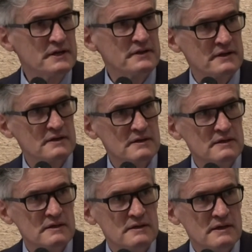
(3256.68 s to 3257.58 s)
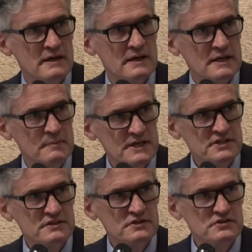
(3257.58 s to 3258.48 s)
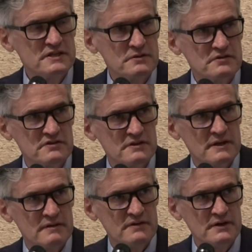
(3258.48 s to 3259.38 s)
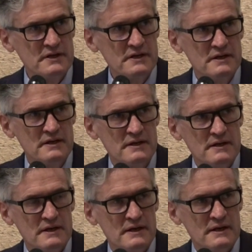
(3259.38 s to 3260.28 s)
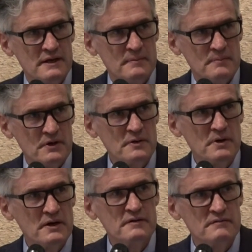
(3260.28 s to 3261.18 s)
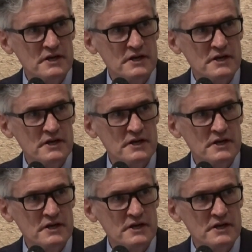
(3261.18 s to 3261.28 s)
nothing. The patient usually goes very moribund